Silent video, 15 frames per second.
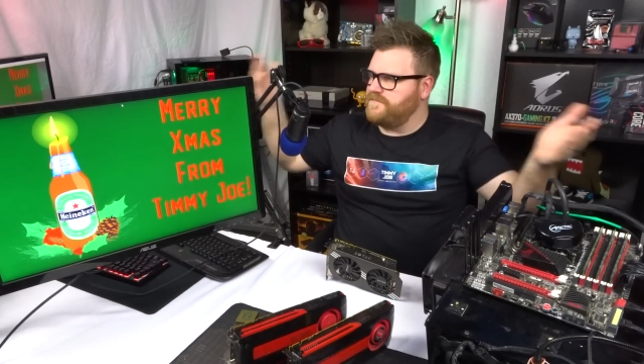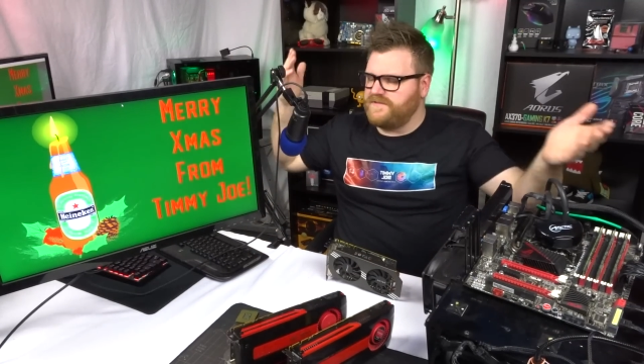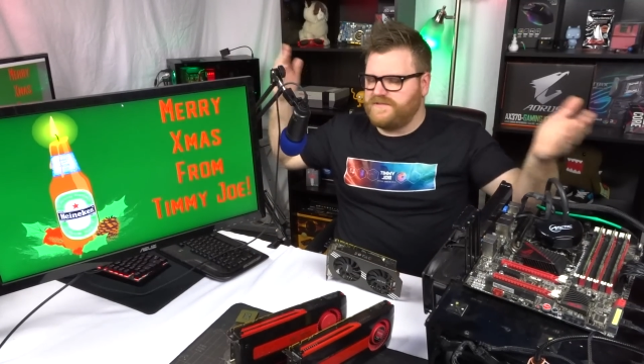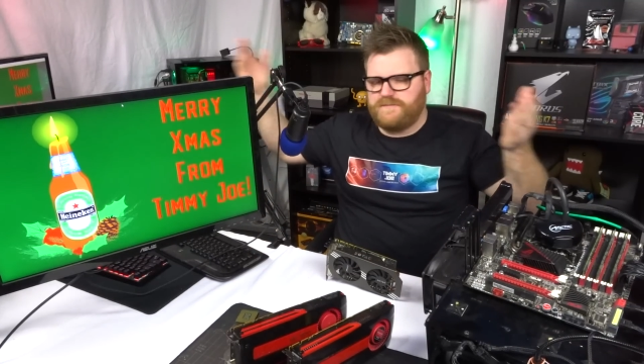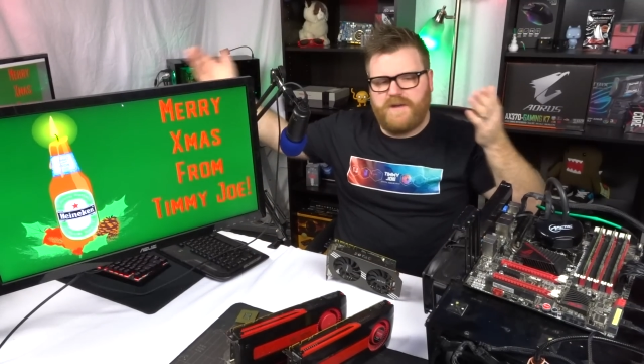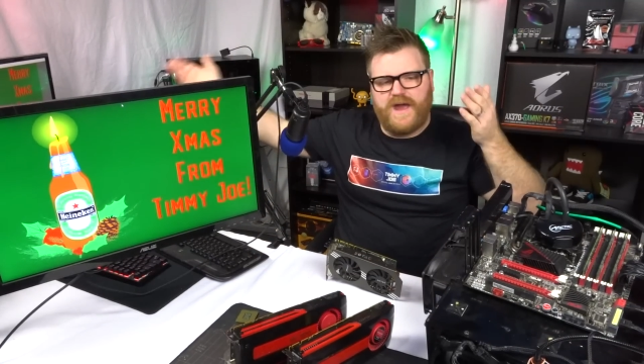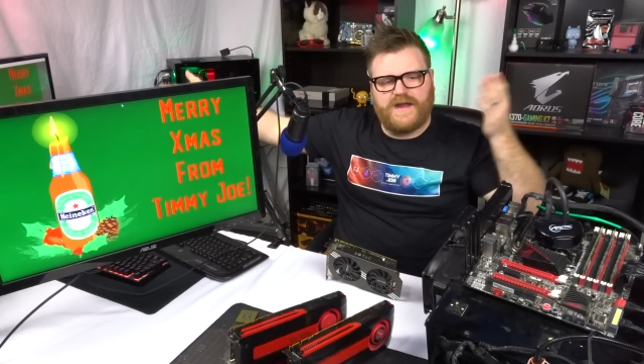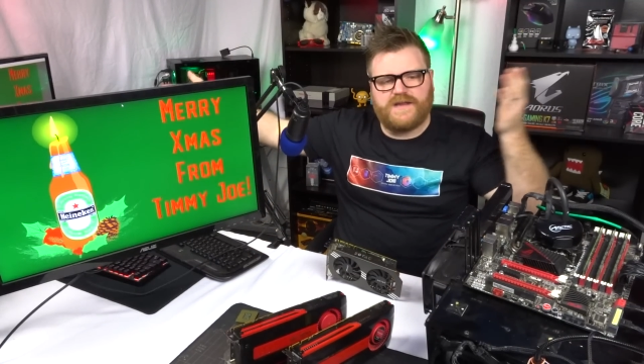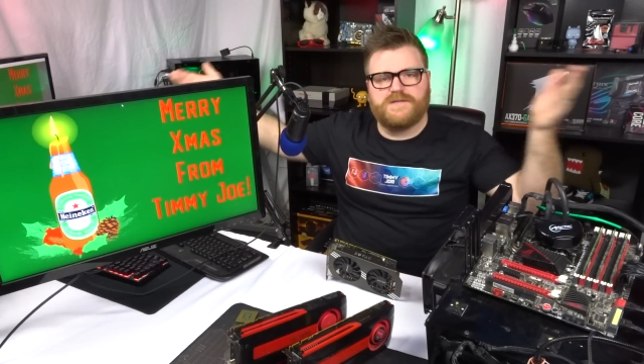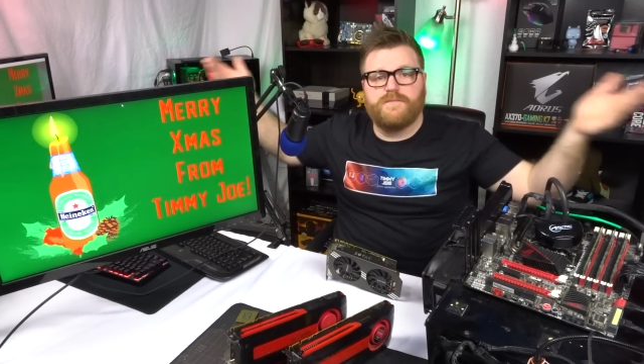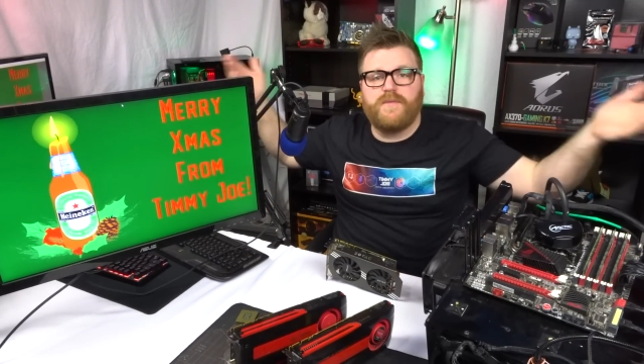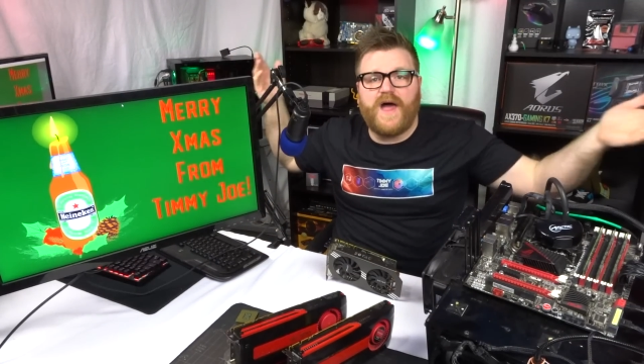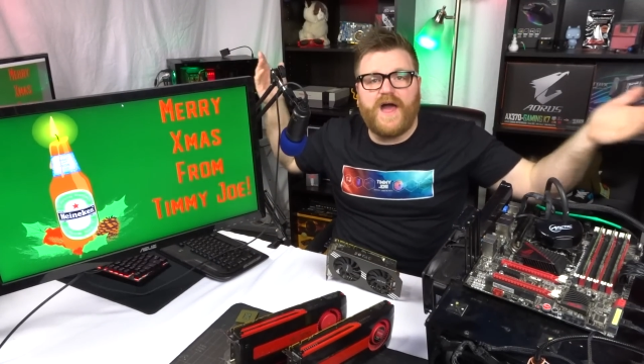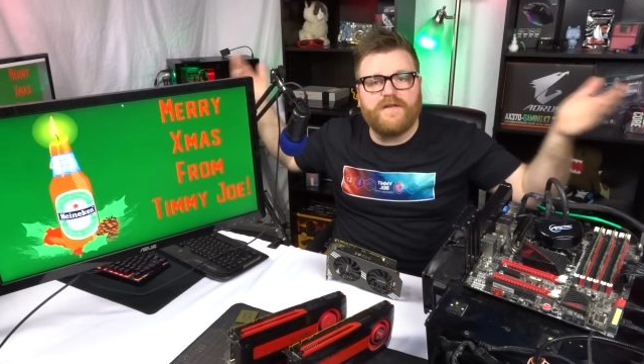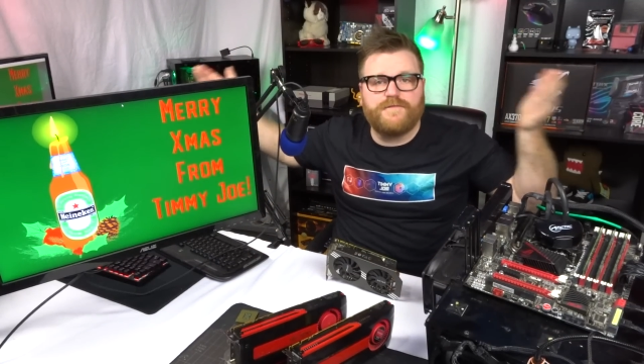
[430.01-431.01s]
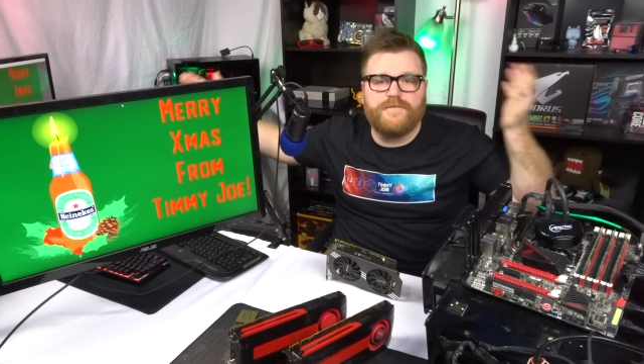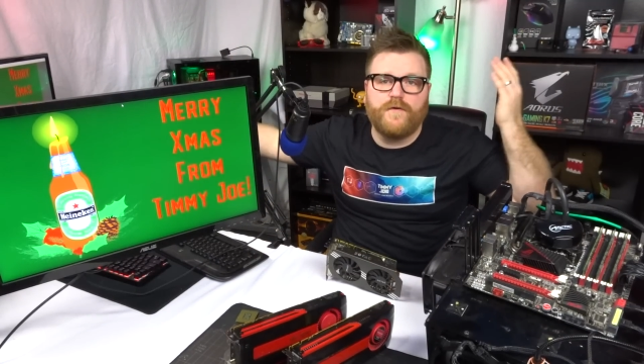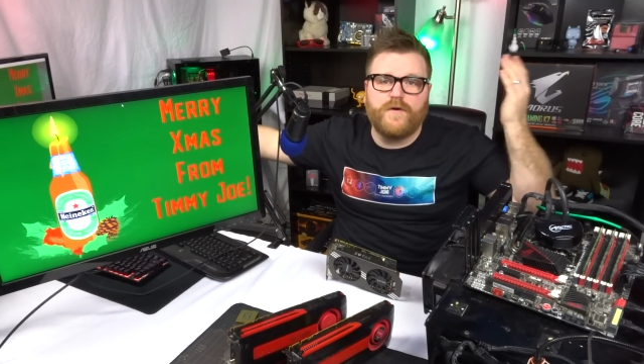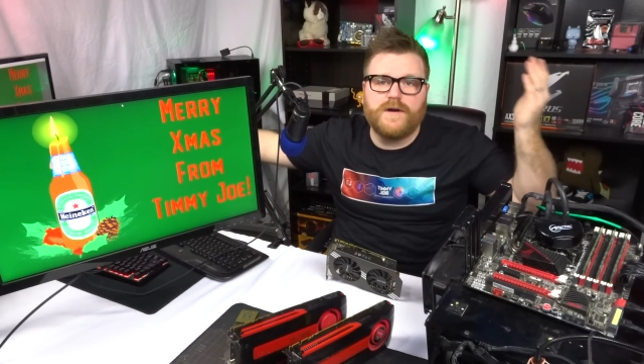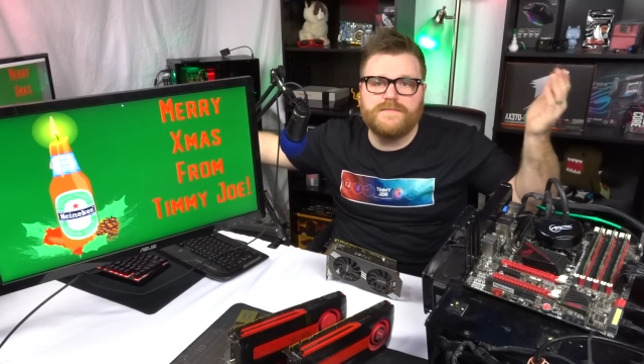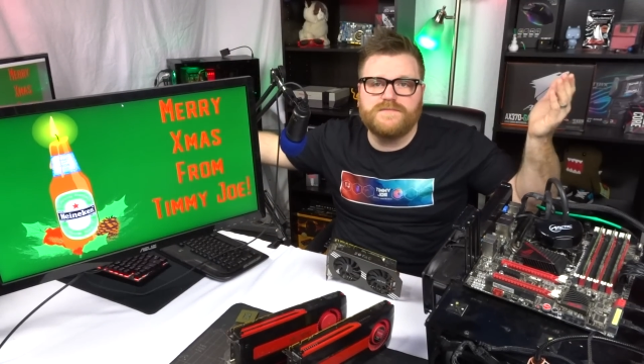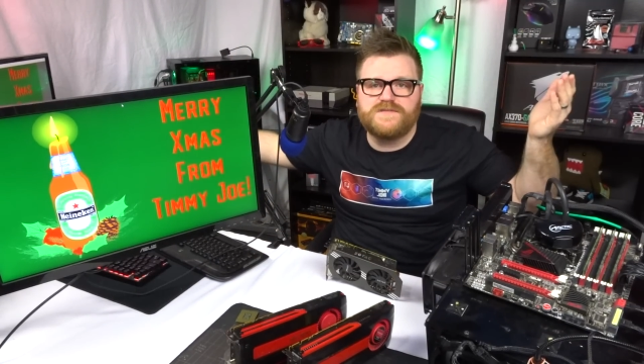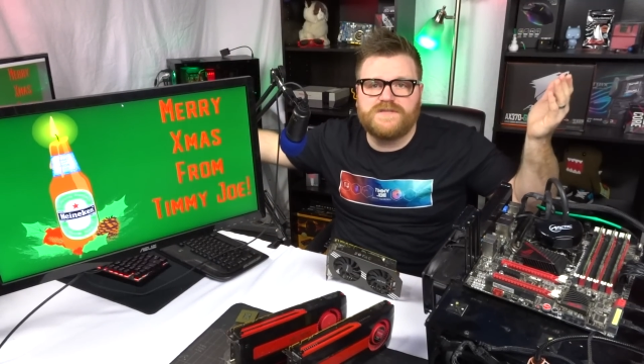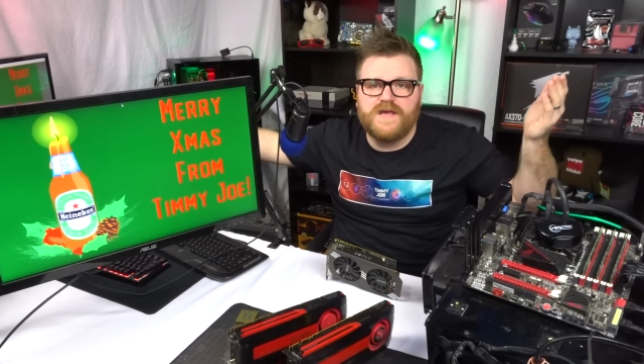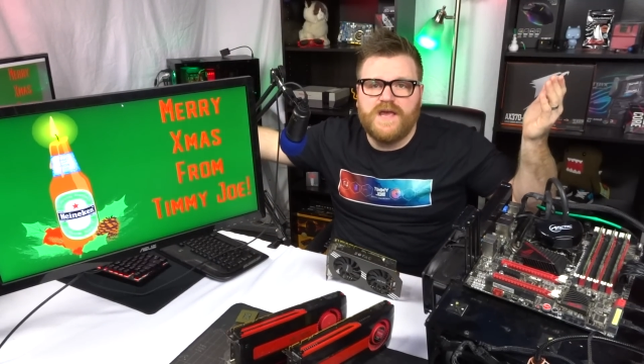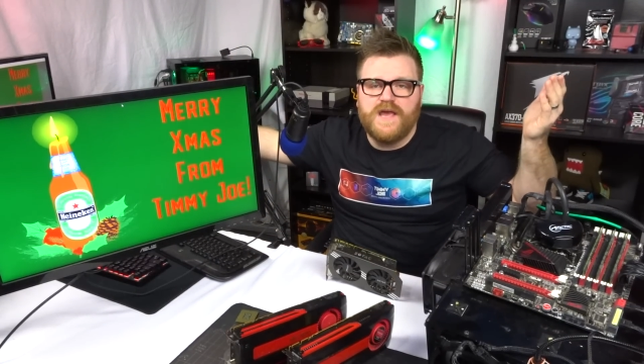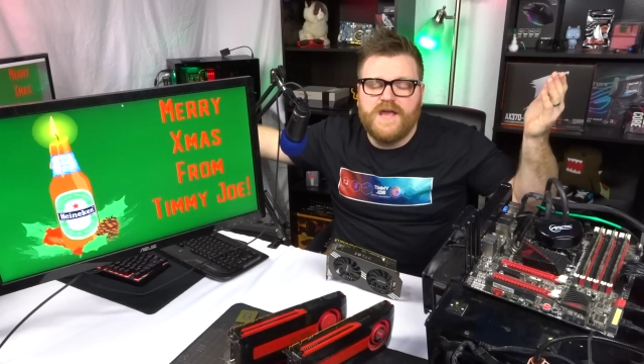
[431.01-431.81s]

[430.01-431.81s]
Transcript: spec'd platforms,